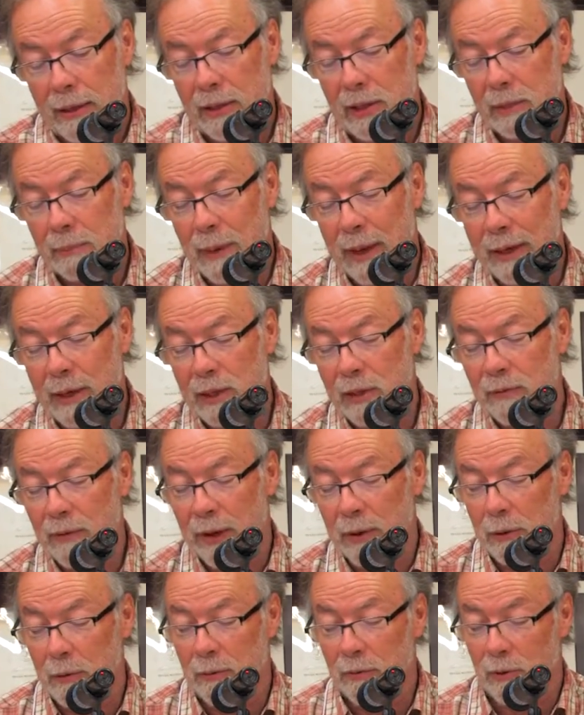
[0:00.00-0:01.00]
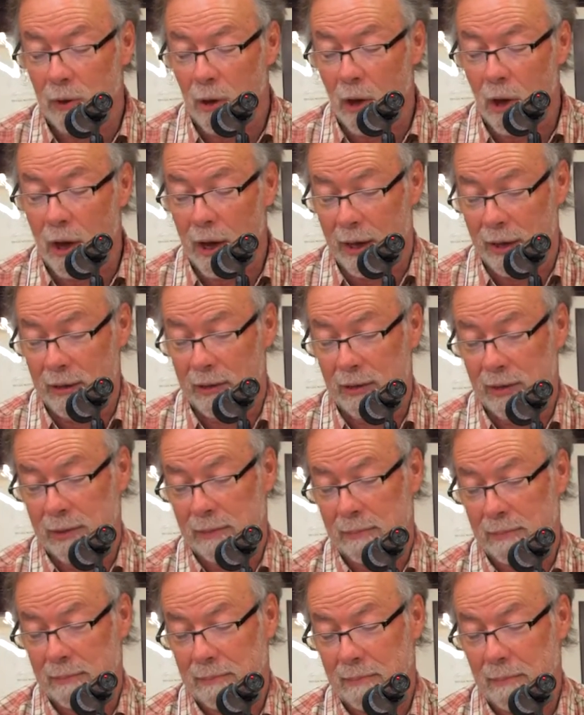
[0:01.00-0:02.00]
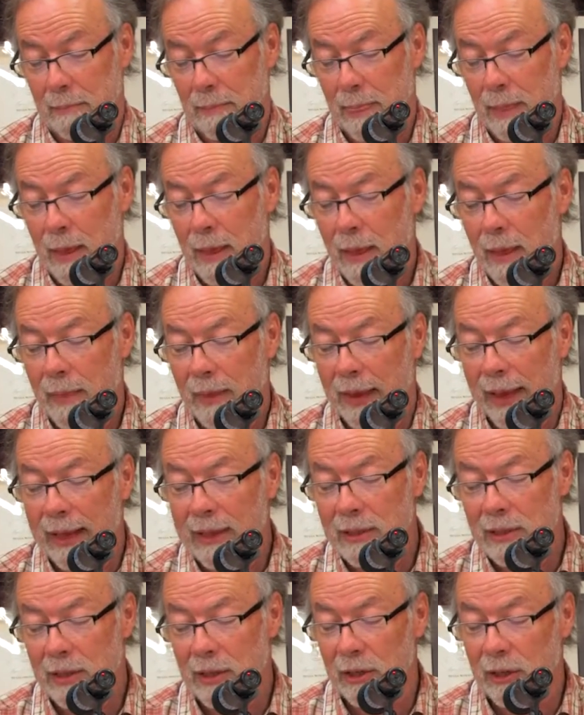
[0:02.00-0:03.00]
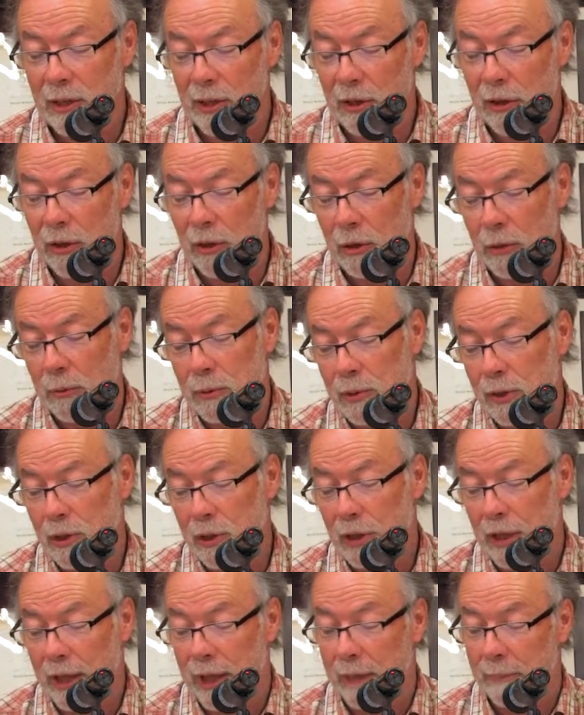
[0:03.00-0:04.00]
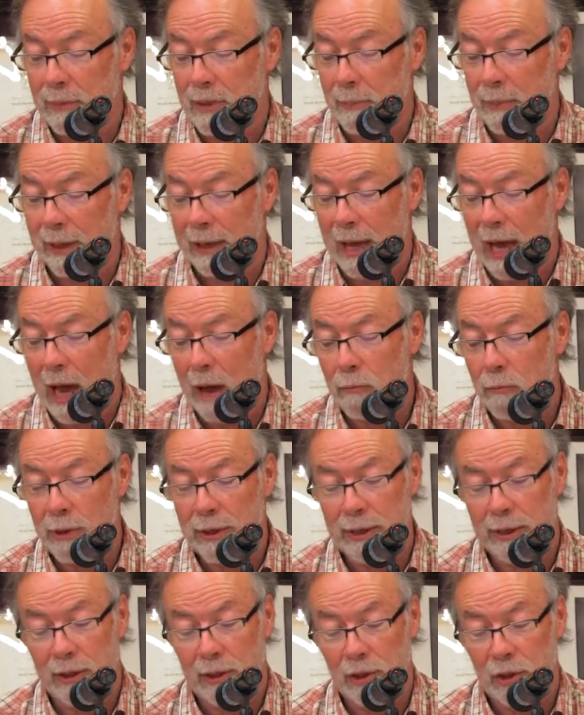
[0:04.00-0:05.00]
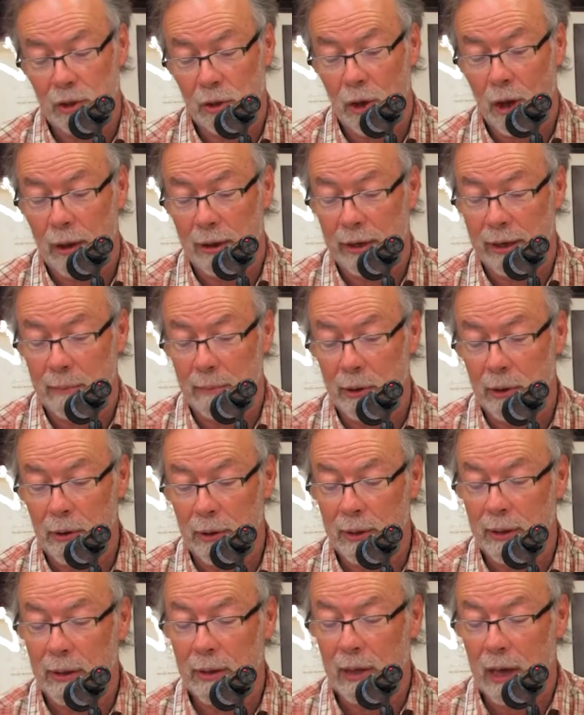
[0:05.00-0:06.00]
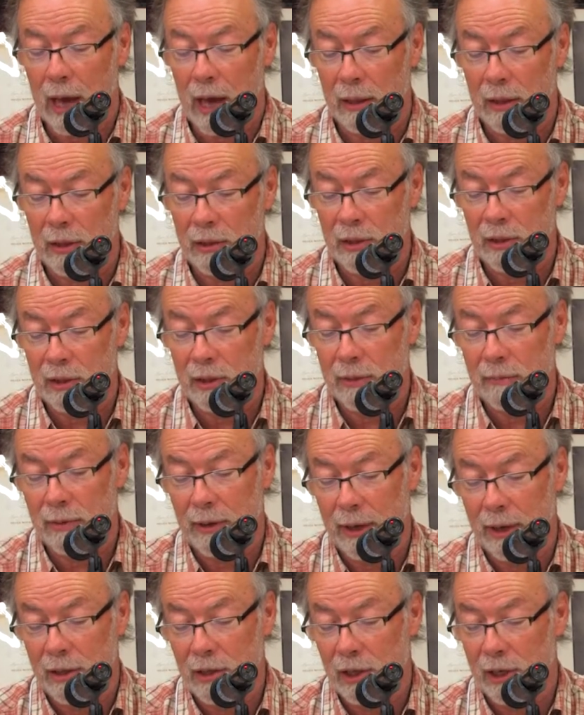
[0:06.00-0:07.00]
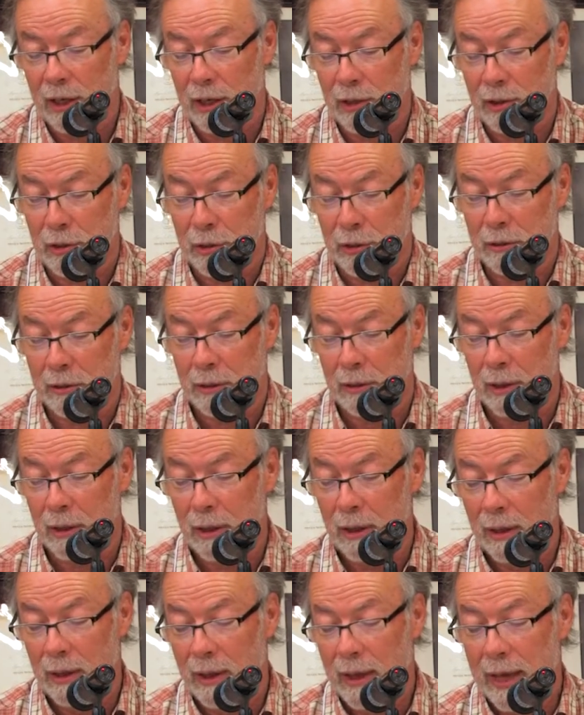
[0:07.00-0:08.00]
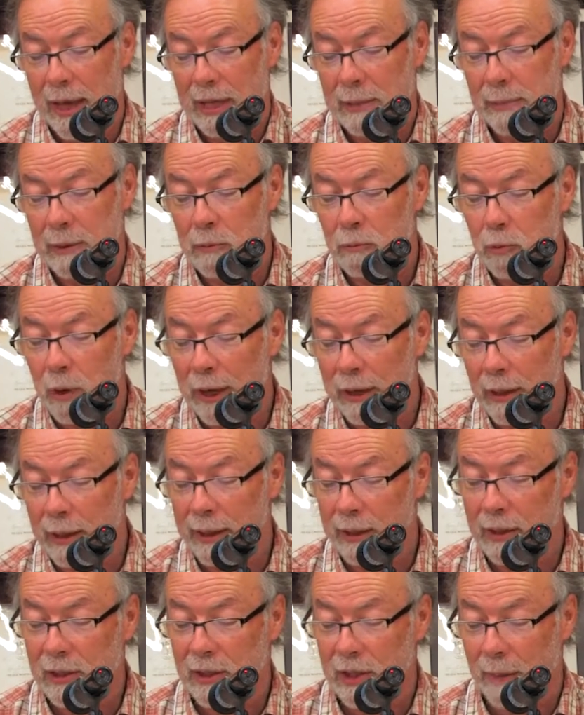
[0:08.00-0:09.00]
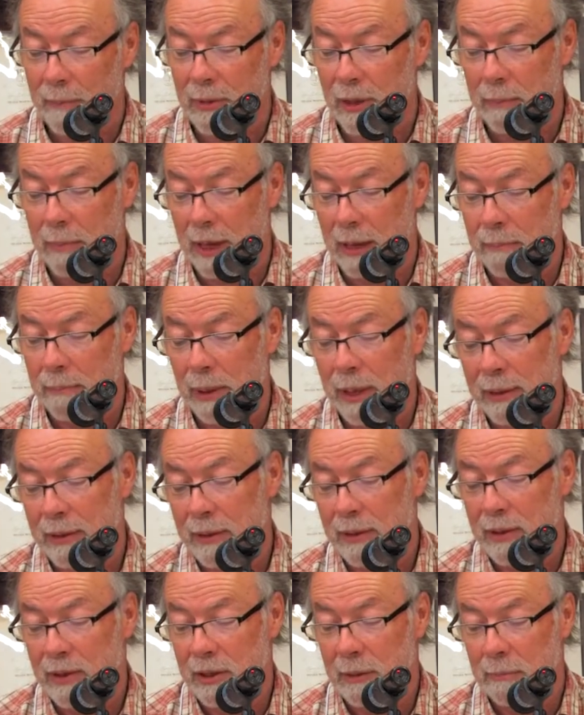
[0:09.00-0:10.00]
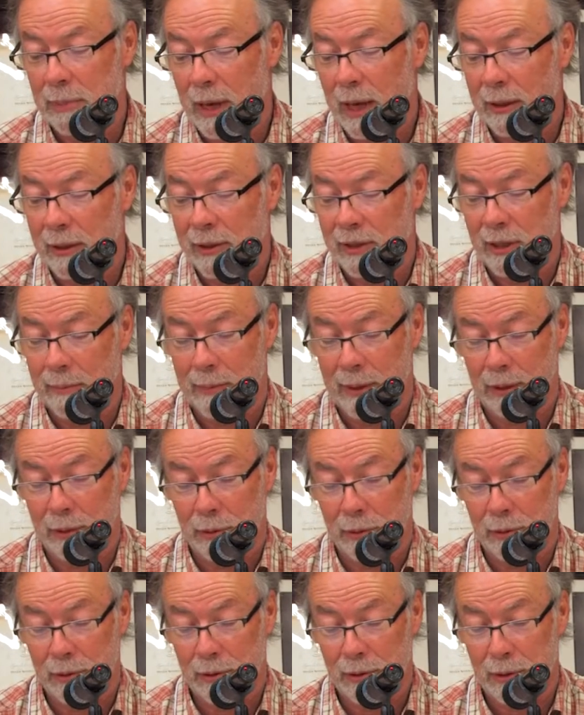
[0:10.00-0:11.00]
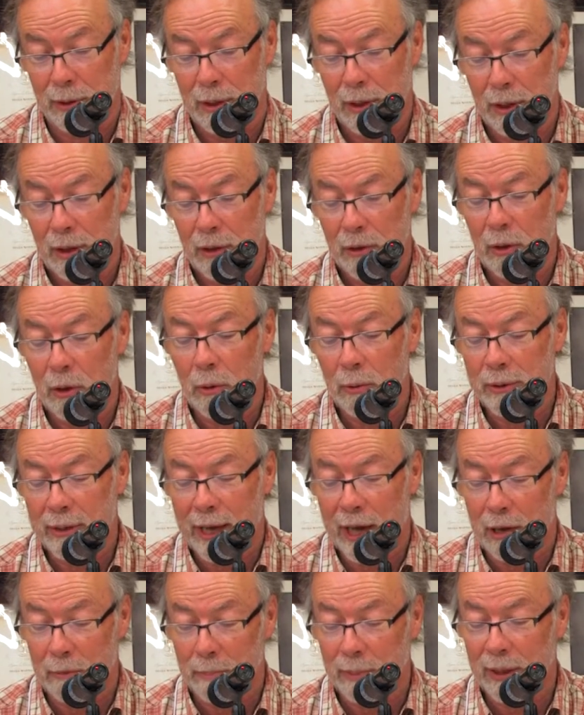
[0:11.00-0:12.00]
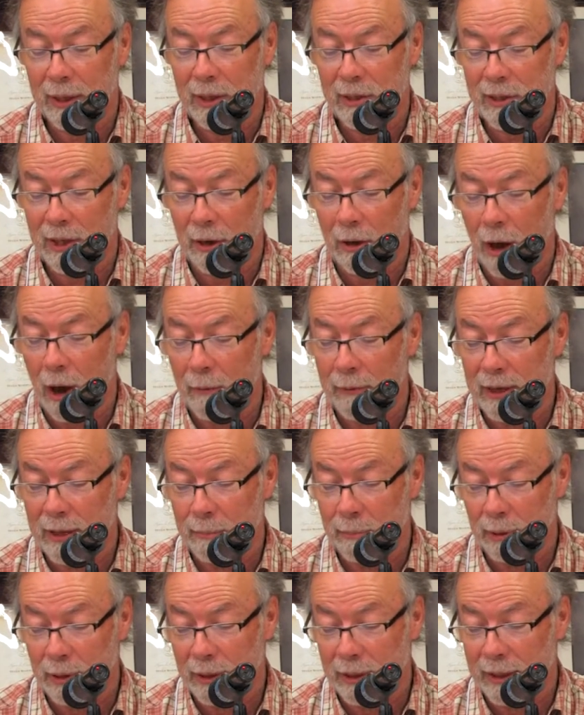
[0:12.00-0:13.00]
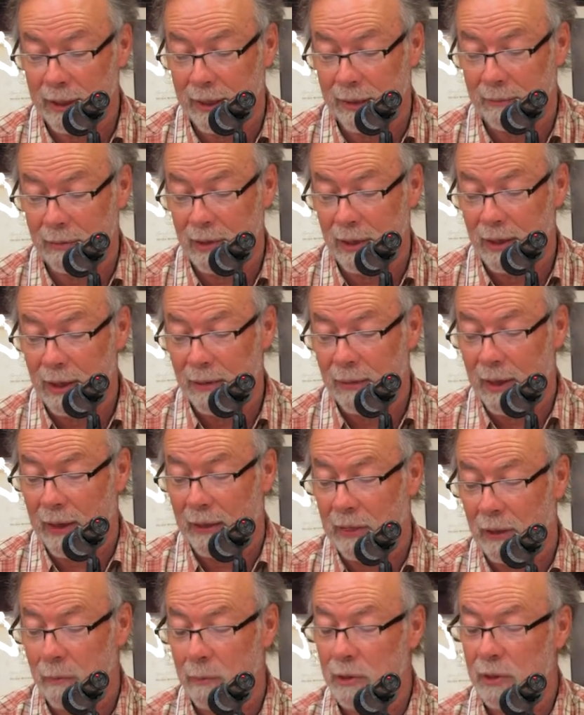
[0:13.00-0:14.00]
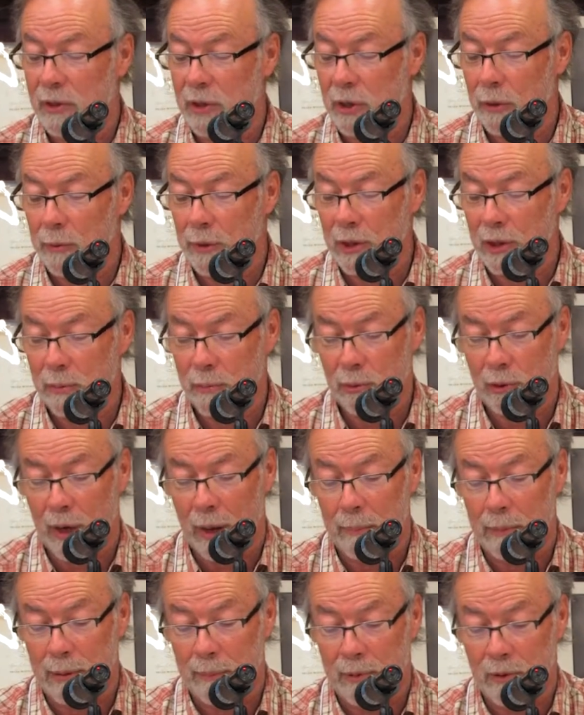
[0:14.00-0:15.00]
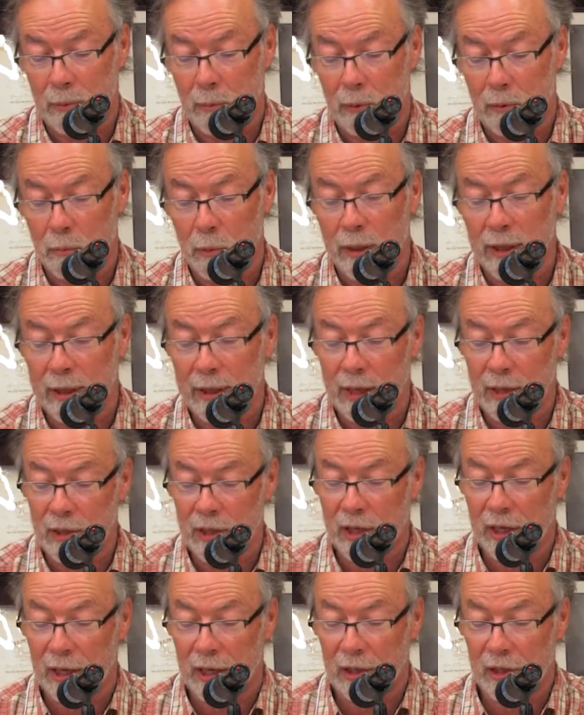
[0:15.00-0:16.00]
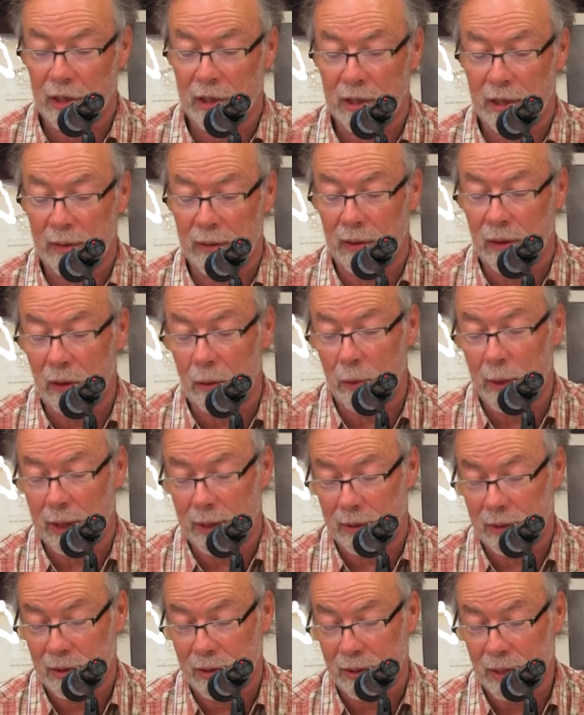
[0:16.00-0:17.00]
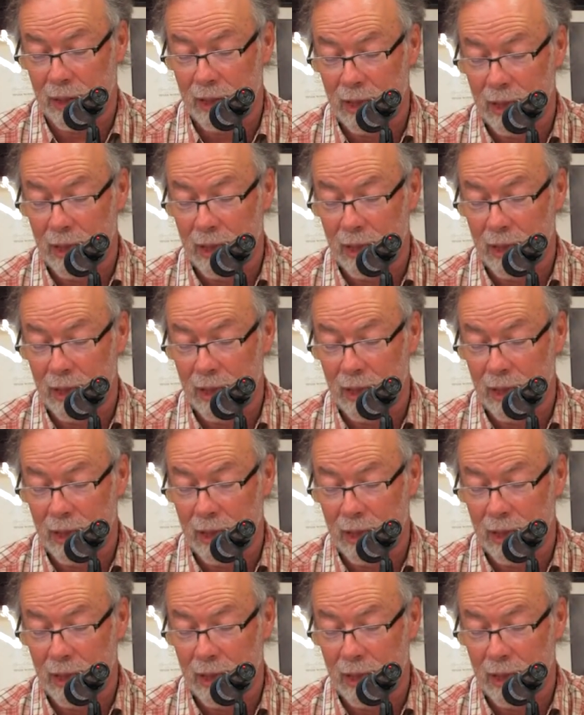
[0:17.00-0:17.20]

Despite its fatal flaws, the NCTQ's claims about how reading is taught in American colleges of education has been readily accepted by pundits and policymakers, no doubt because they already believed that there were serious problems with reading education in the US.